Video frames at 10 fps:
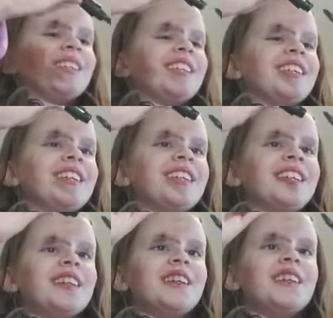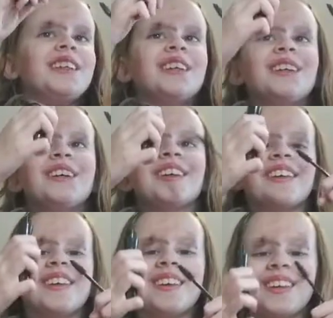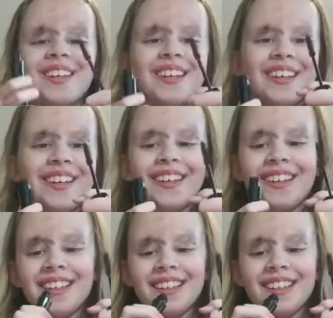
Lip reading: (silence)